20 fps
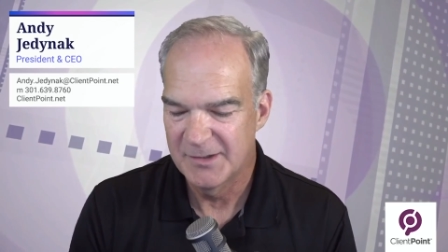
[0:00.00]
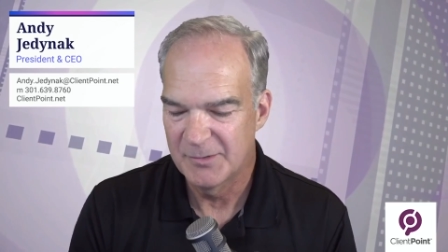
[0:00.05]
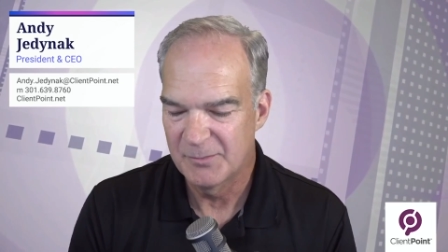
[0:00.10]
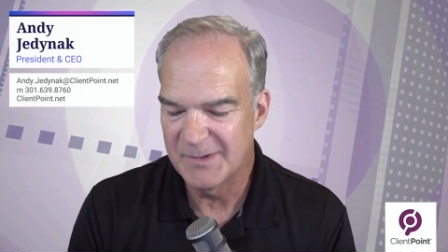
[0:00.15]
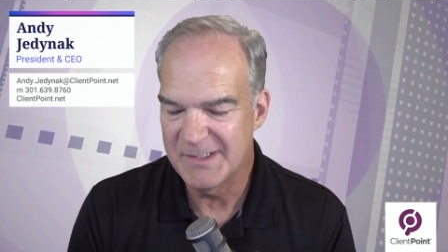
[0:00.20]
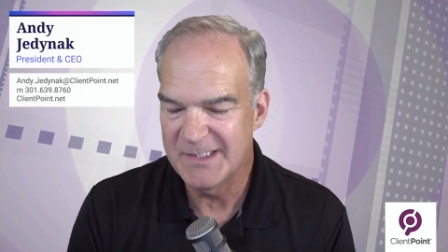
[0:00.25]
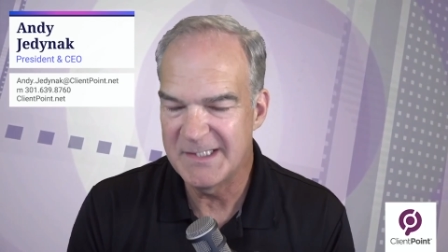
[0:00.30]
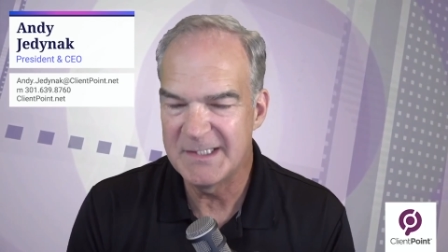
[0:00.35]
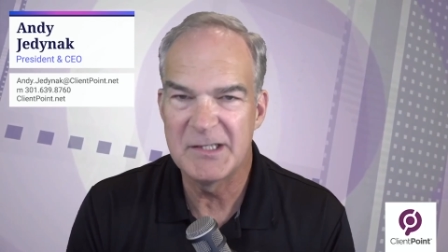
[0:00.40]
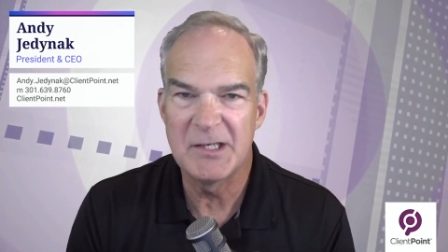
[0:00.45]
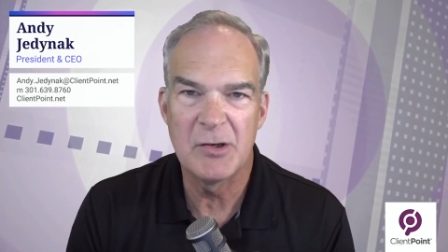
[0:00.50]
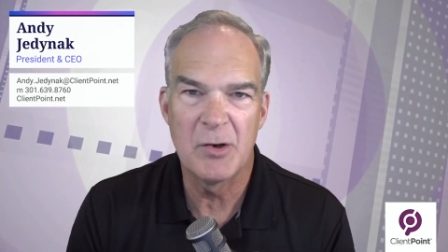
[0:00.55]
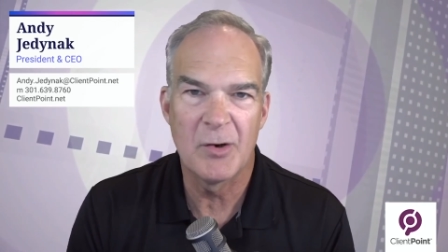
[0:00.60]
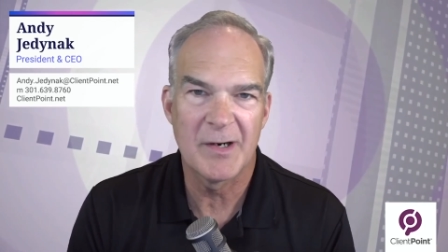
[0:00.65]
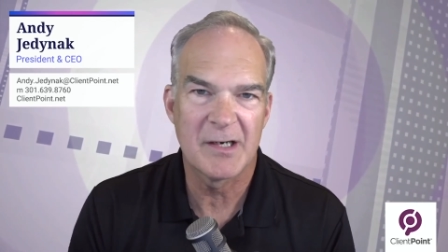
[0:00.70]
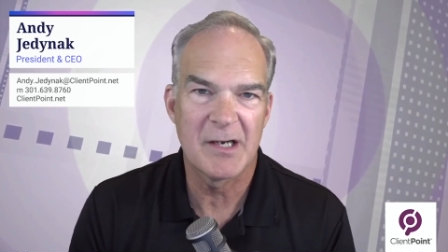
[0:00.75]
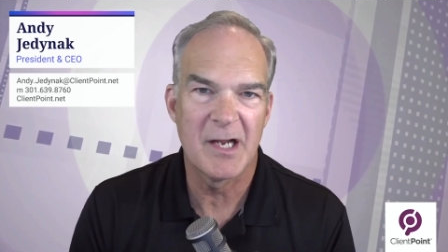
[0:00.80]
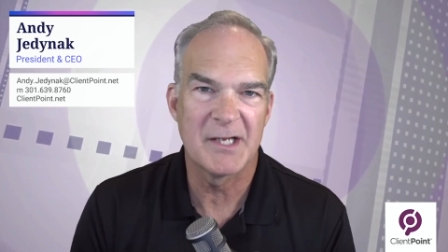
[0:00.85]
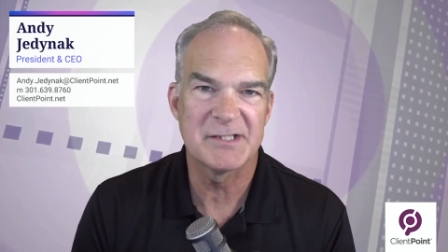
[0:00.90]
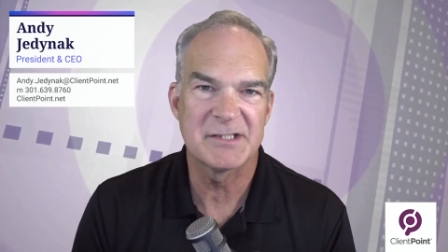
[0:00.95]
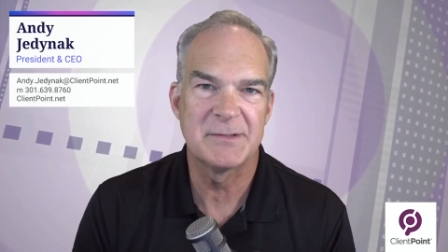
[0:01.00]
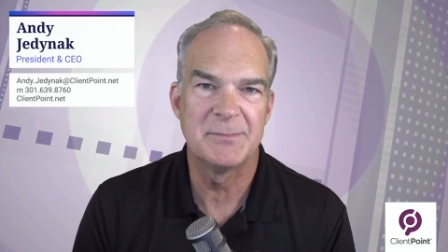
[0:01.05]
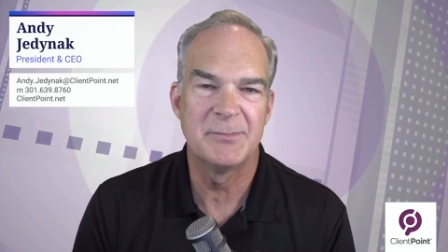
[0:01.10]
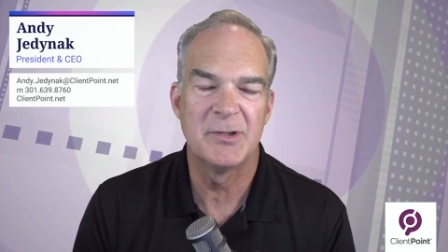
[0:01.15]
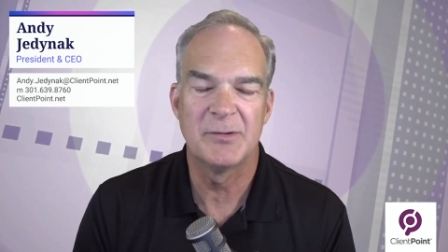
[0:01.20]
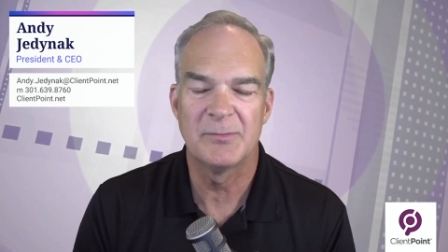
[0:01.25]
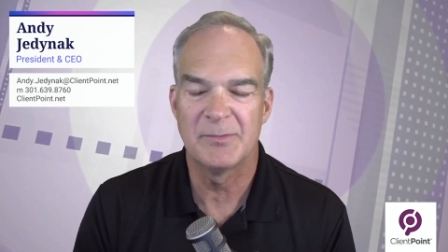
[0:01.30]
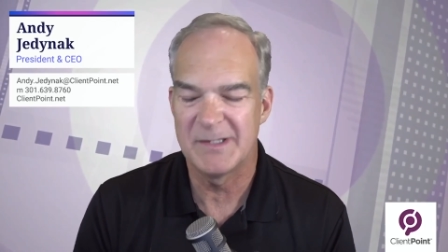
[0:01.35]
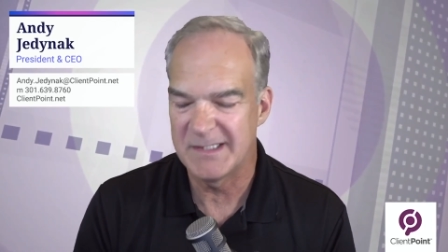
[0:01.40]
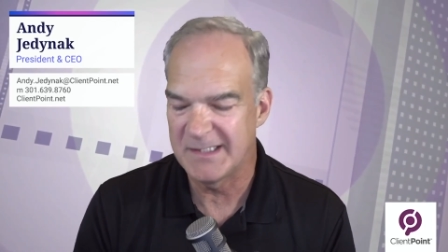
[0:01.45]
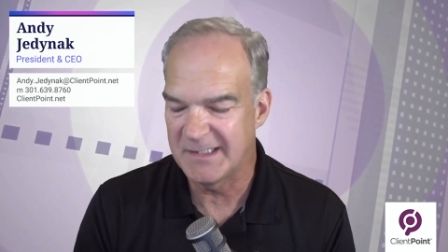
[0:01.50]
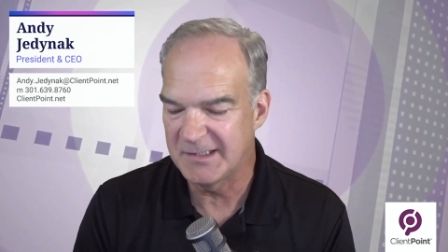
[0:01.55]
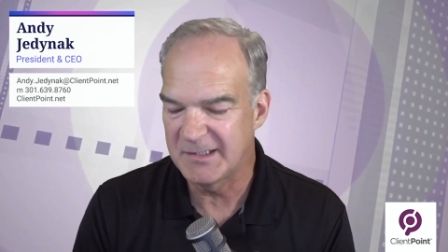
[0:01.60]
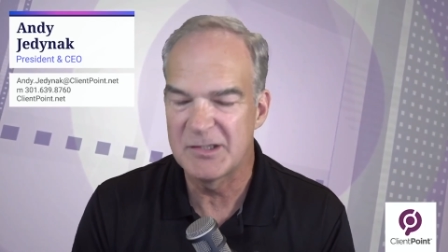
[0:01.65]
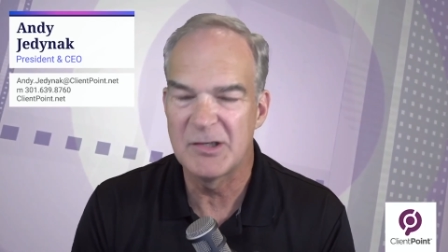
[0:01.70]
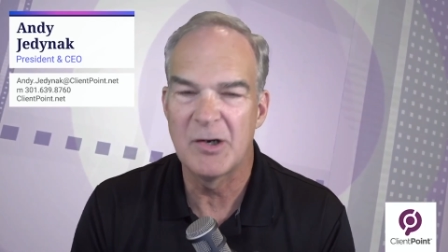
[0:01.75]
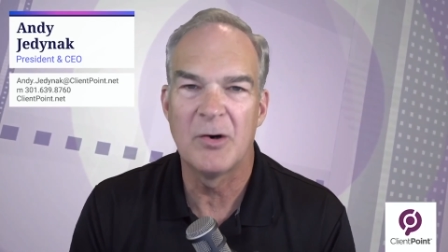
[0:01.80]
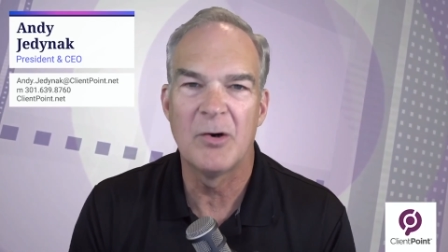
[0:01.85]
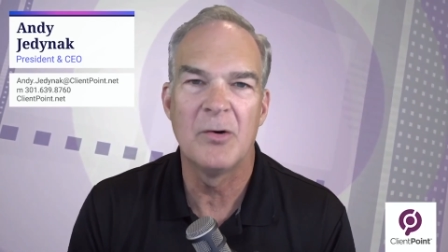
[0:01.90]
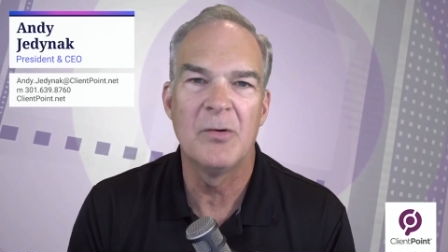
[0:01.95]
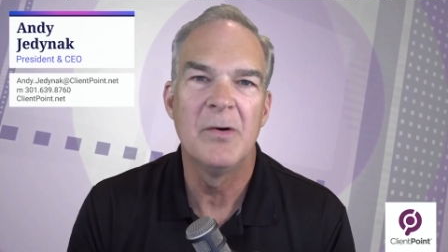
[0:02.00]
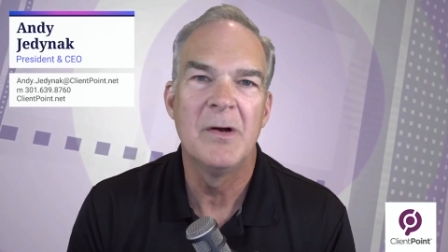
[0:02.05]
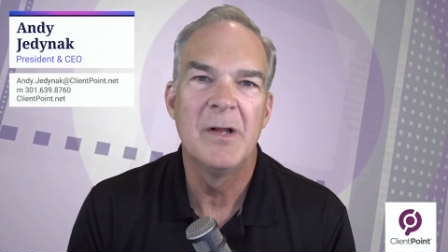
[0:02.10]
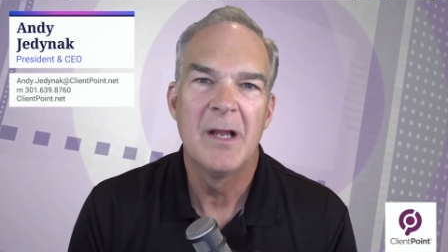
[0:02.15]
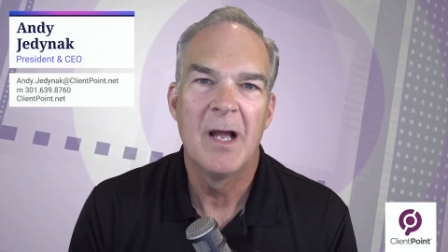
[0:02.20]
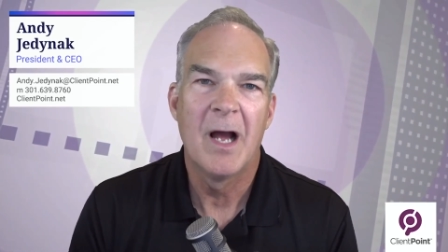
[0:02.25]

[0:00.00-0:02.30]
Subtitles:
We need to know our customer. We need to know